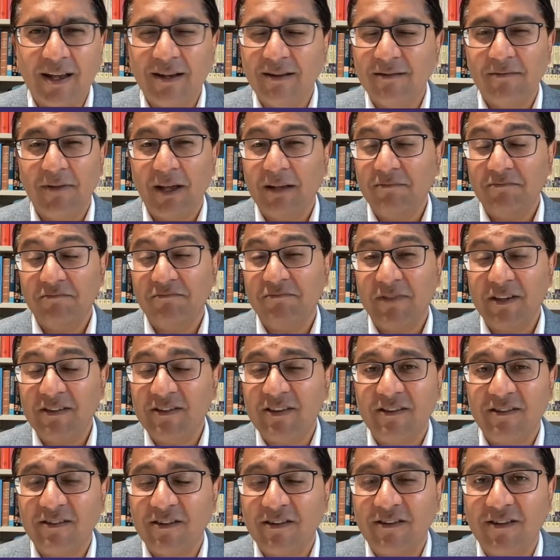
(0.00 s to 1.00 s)
And
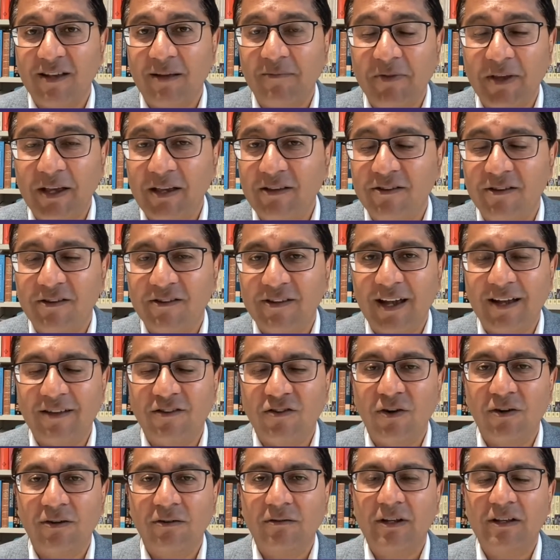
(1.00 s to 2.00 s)
this is just something, as you say,
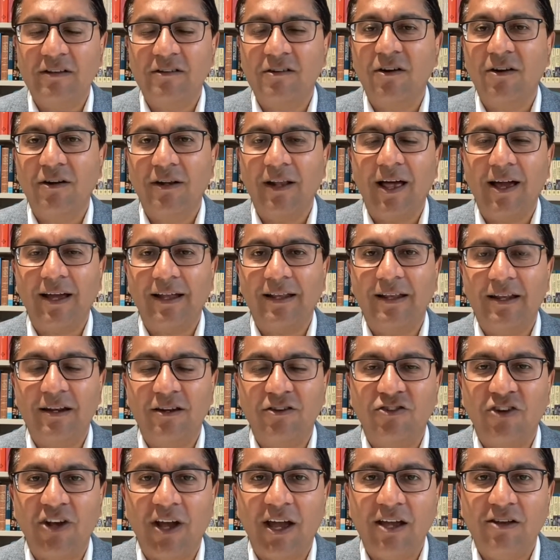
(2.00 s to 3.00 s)
it's not likely
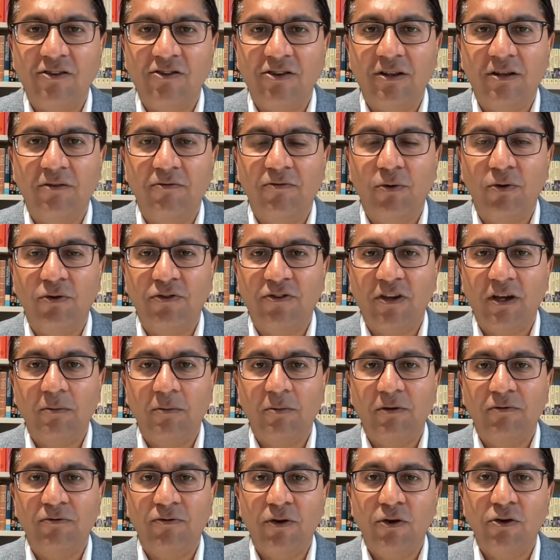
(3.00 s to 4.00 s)
to change in the
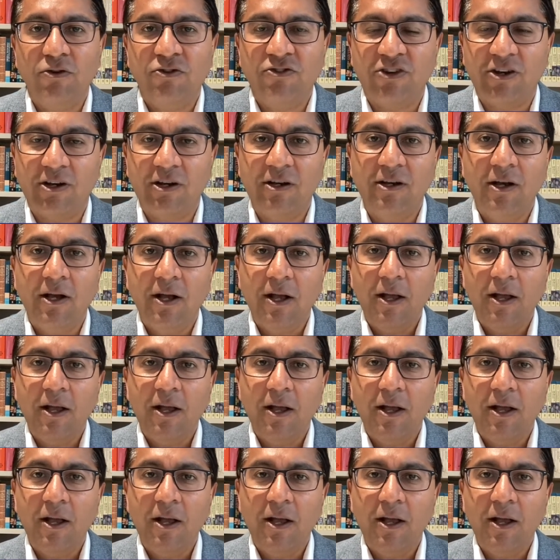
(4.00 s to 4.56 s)
foreseeable future.